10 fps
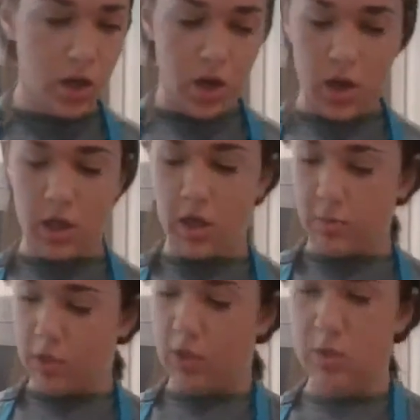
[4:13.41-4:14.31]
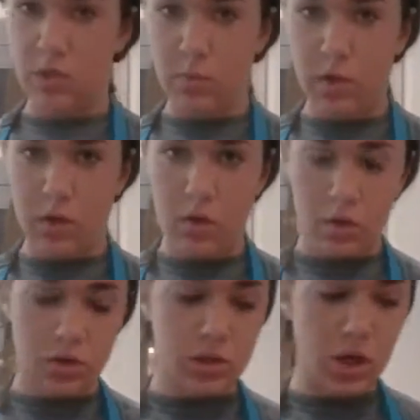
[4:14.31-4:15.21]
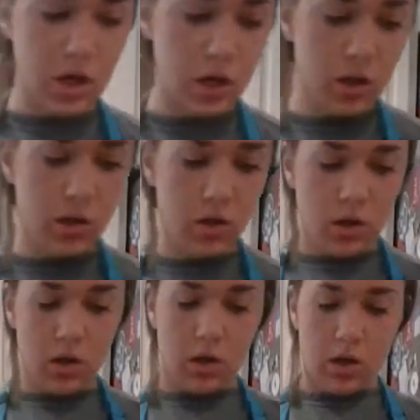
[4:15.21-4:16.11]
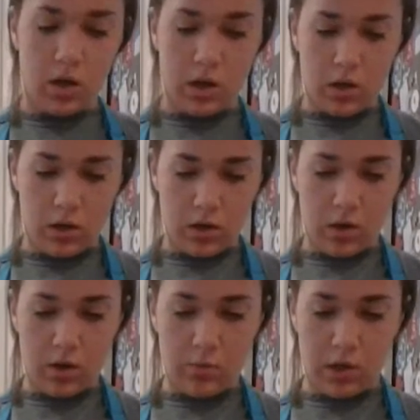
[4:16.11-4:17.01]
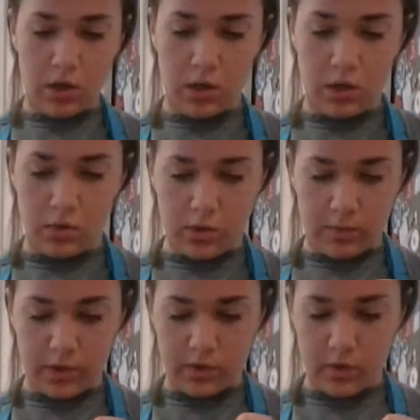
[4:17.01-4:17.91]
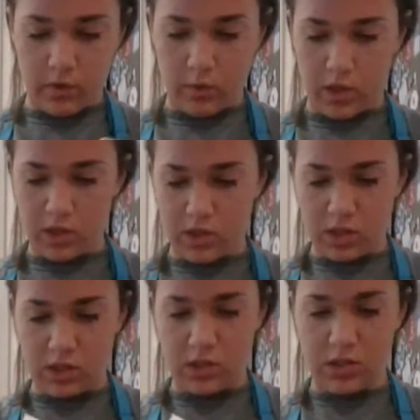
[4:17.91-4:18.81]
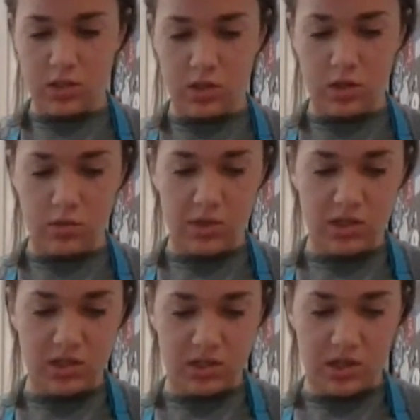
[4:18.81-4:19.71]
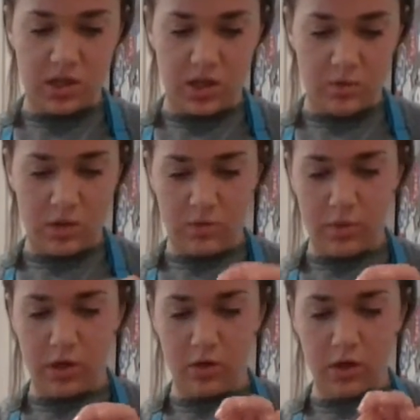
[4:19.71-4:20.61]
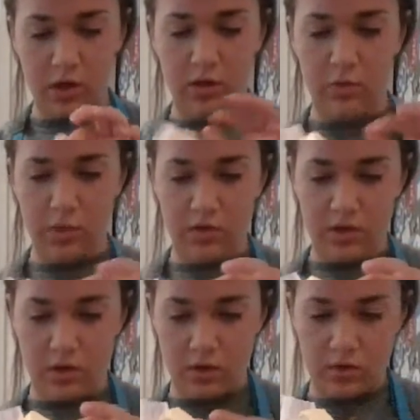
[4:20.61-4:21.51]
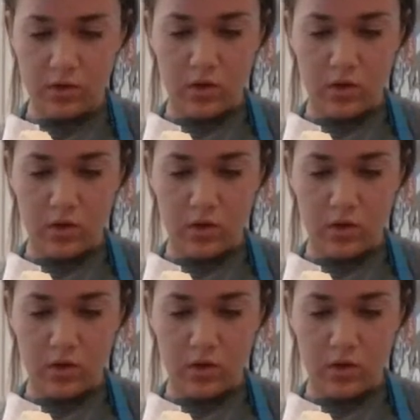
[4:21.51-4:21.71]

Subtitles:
And then I'm going to use the big hold side. And I'm not going to unwrap this all the way just because it's going to be sticky when the butter gets on my fingers.